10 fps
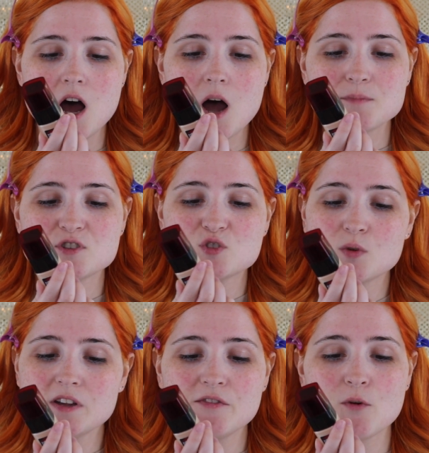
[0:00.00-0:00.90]
up to
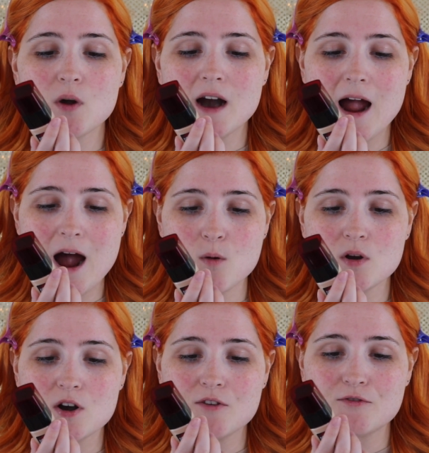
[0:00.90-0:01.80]

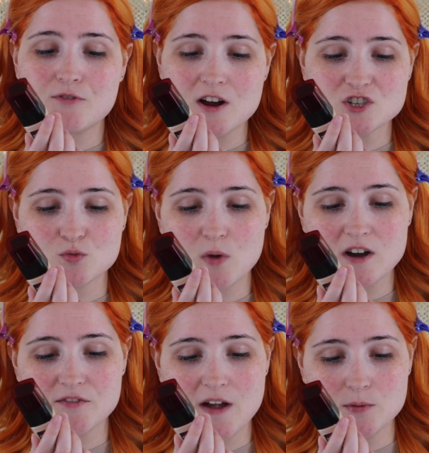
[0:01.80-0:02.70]
24-hour fresh
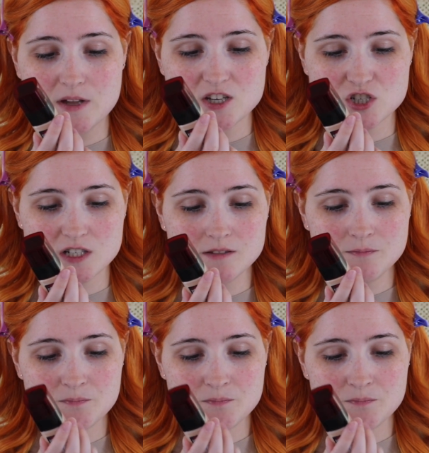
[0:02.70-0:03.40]
wear foundation,